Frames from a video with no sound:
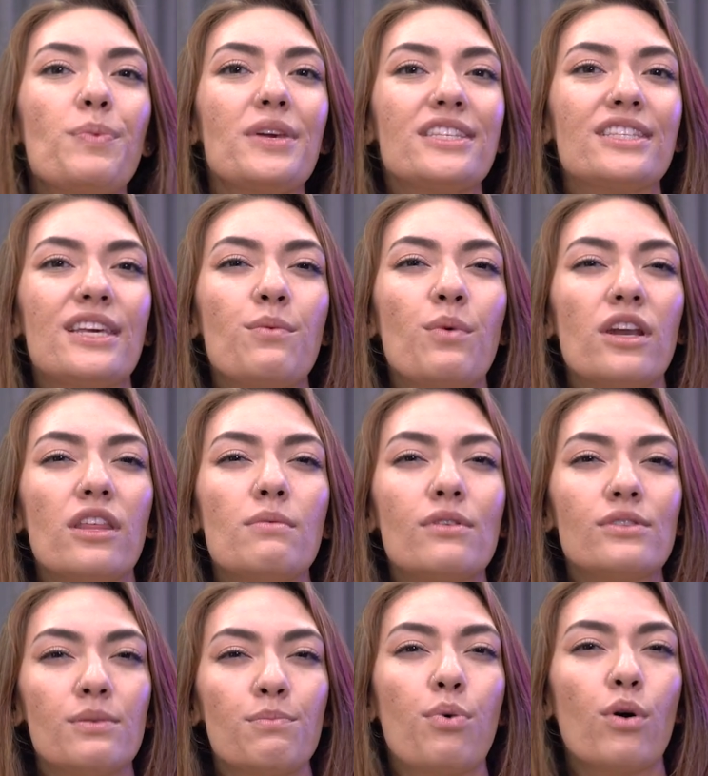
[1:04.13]
PC, one of the
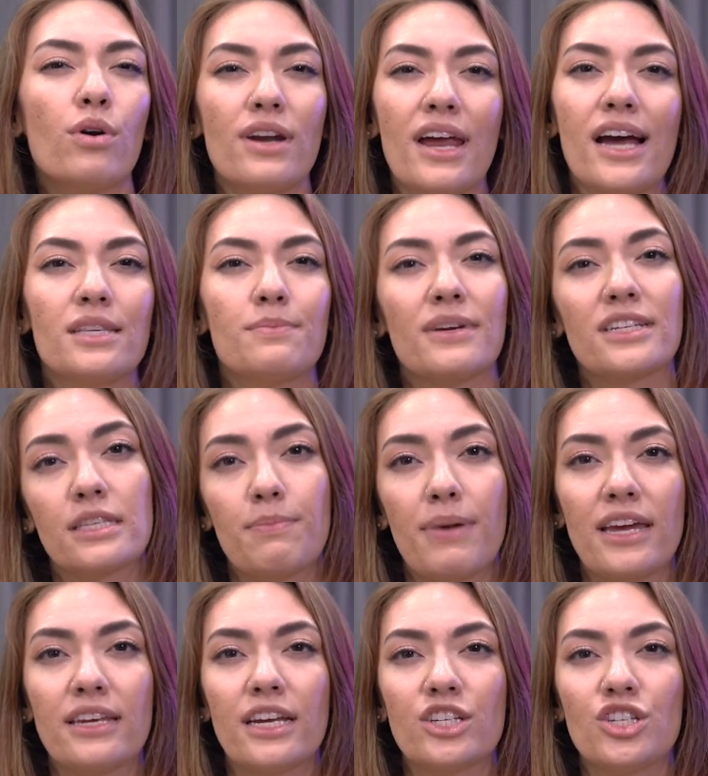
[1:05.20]
most important aspects to
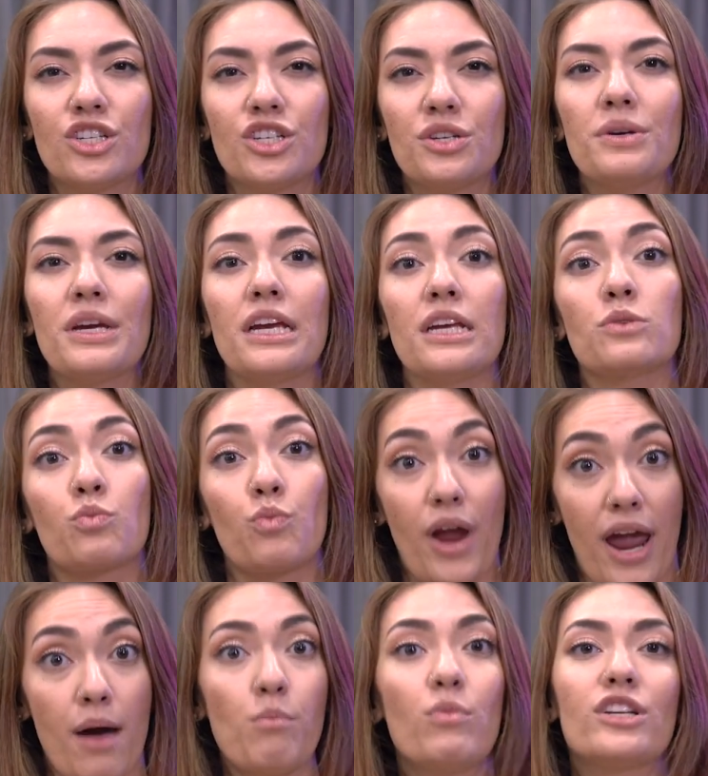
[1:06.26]
pay attention to is
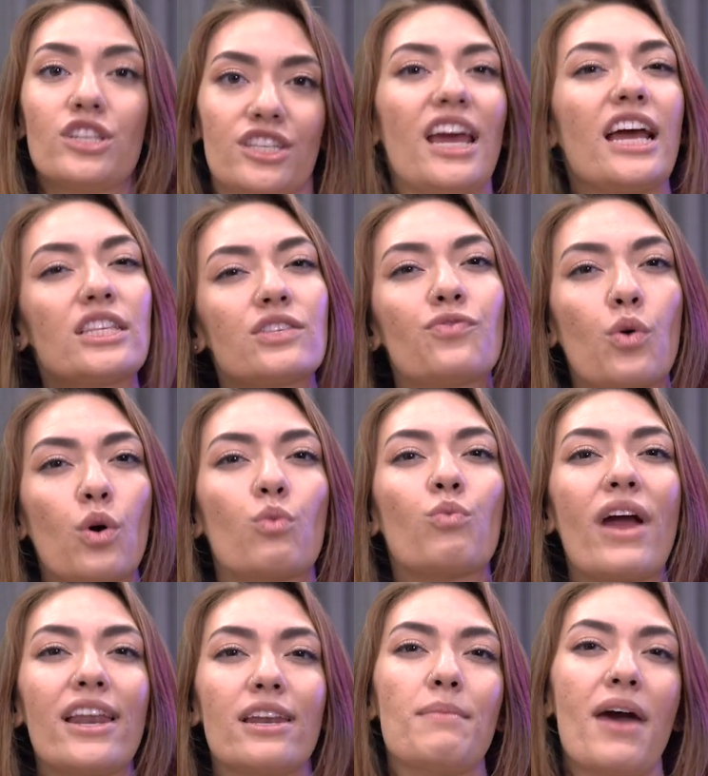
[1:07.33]
RAM, which stands for
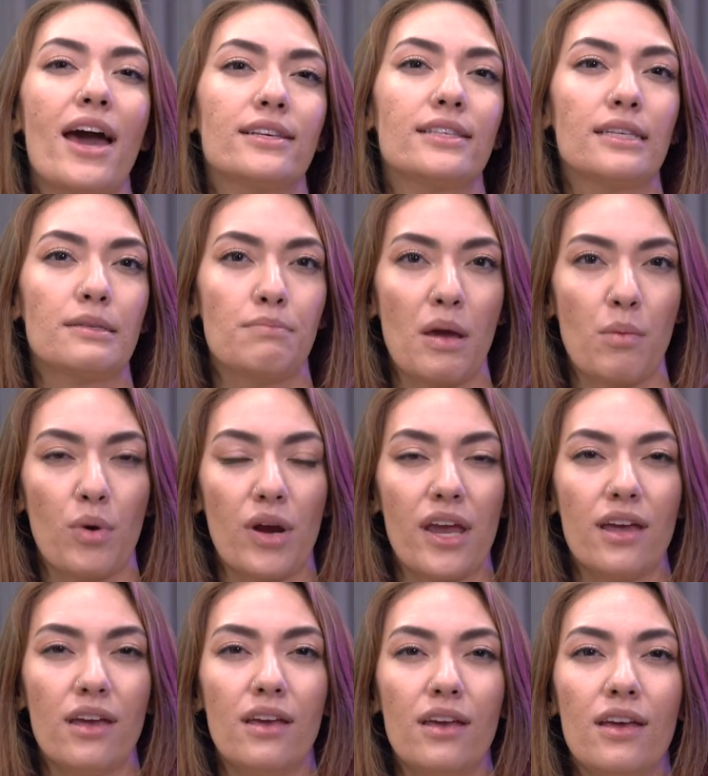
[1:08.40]
Random Access
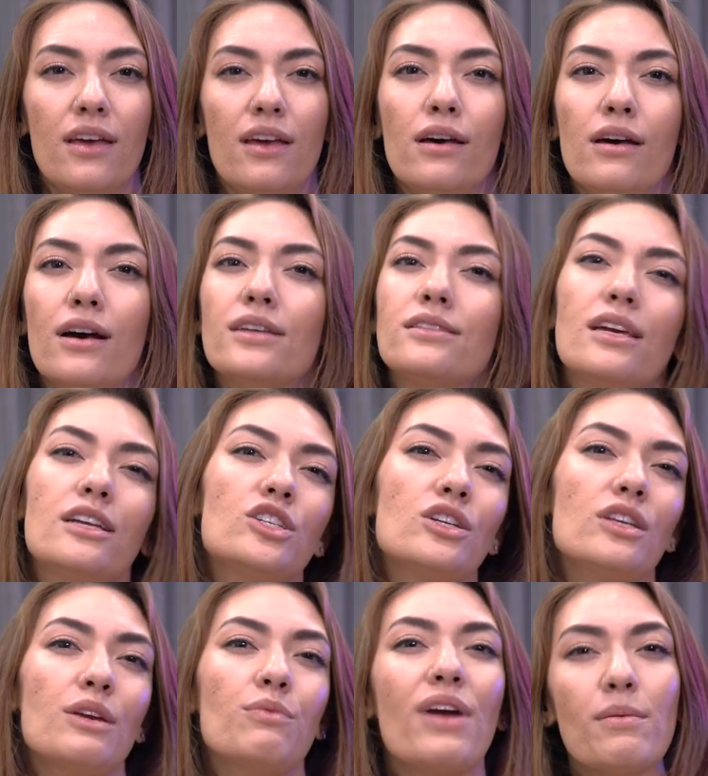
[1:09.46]
Memory.
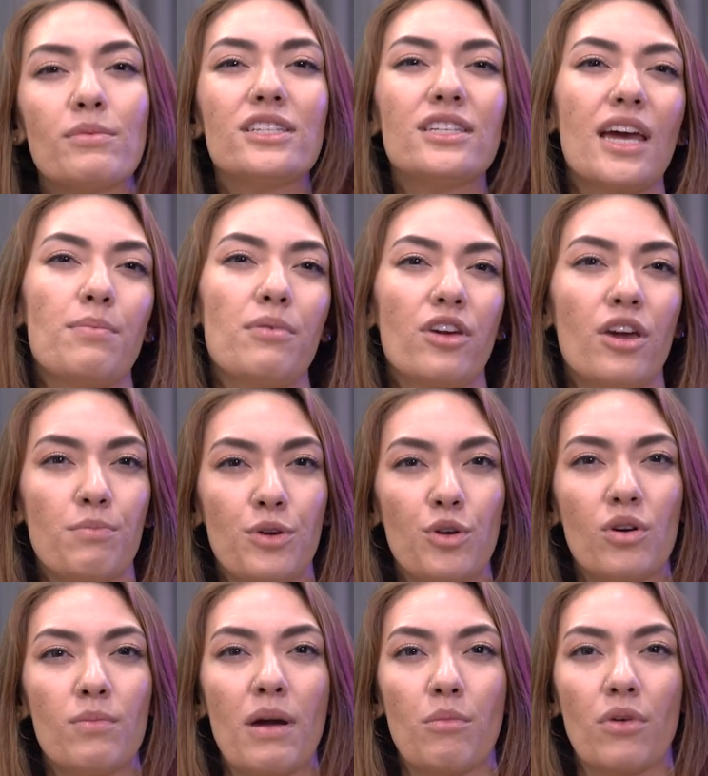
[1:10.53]
Essentially, RAM is a type of
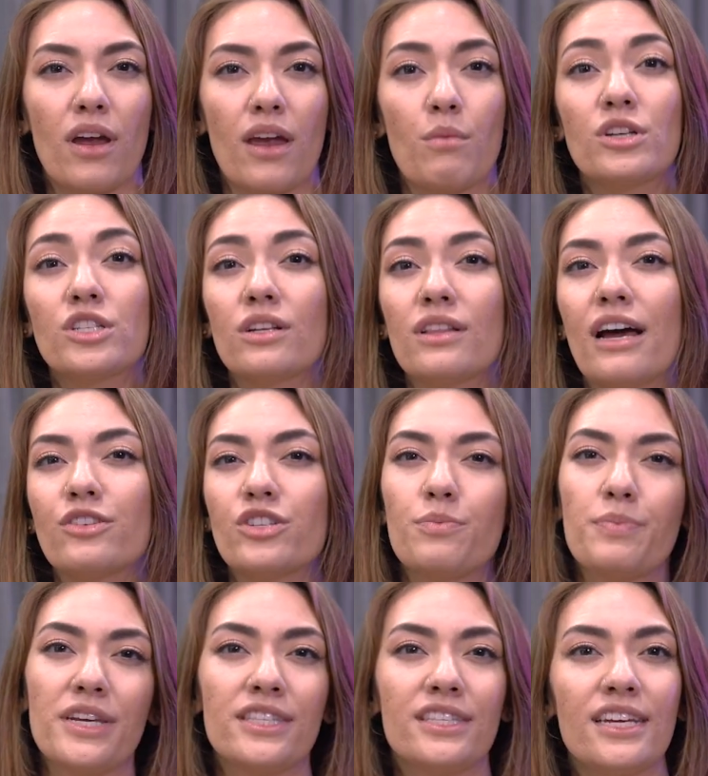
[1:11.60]
computer memory which allows your
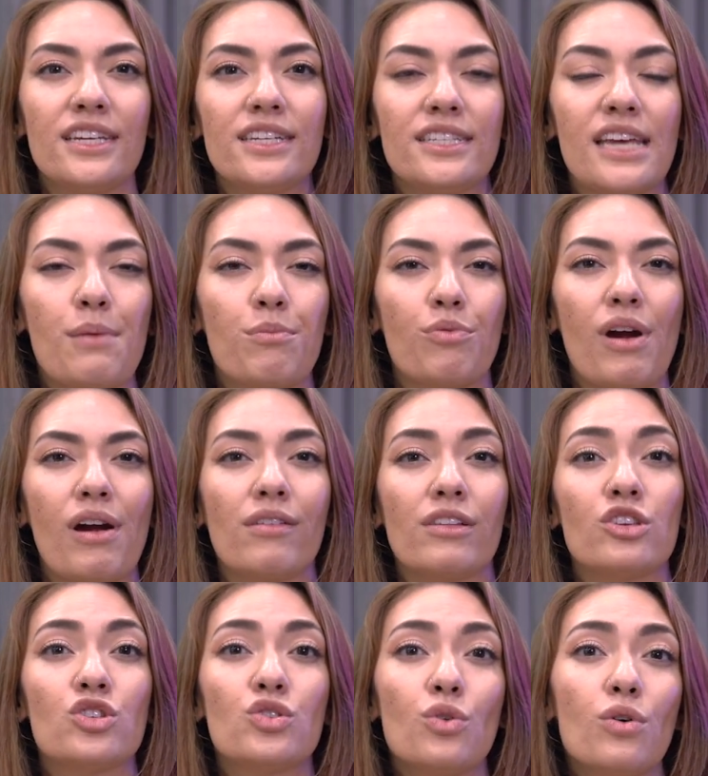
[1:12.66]
PC to
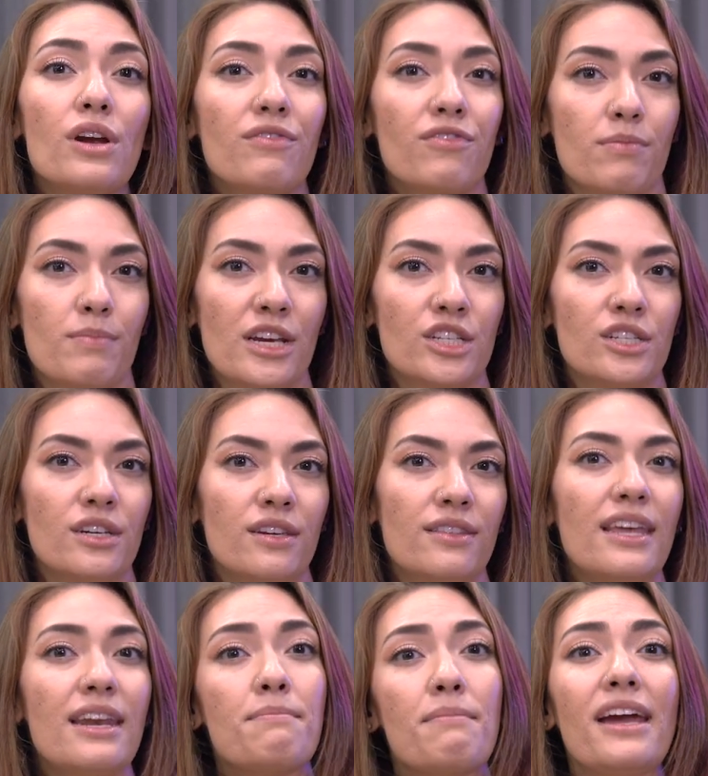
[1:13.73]
temporarily store information
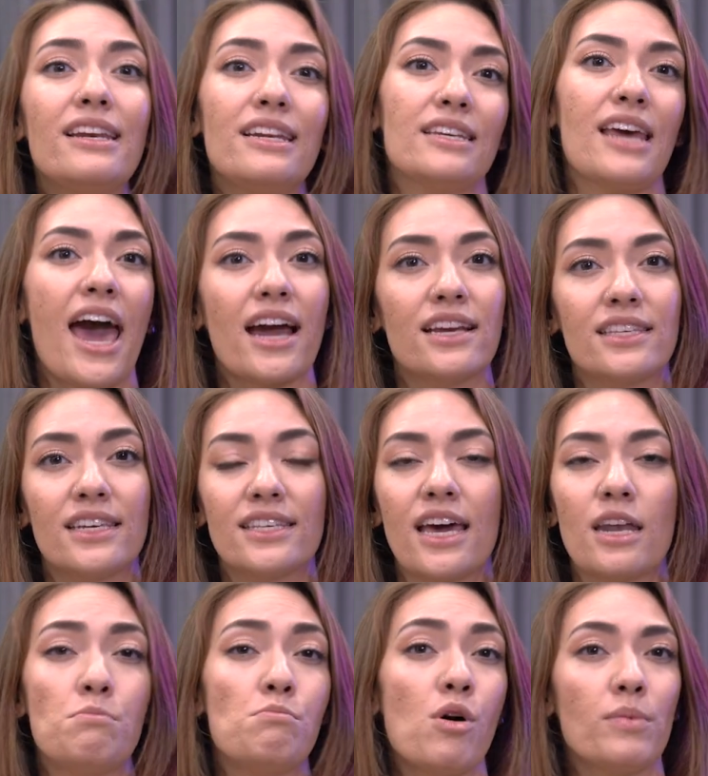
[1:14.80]
that it might need to access
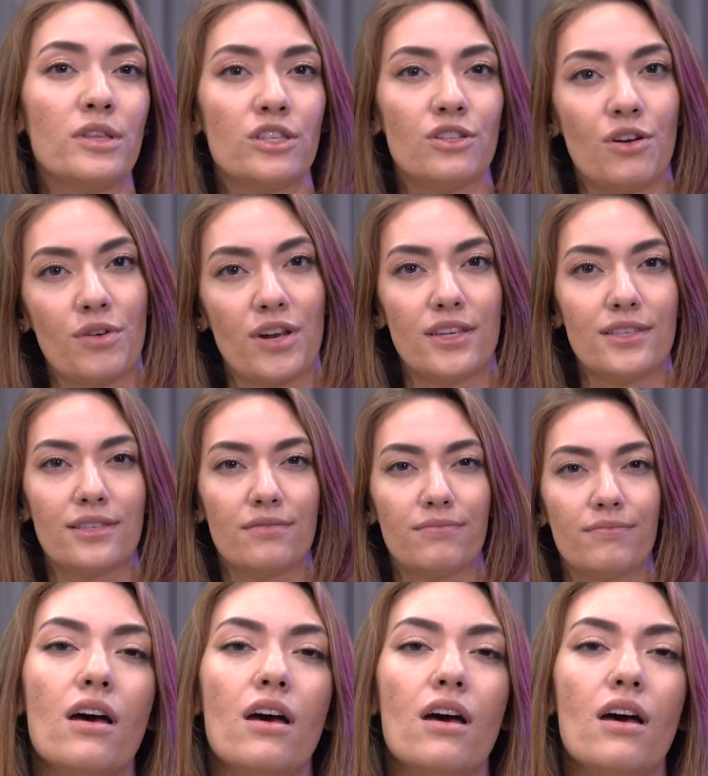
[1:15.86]
at a moment's notice.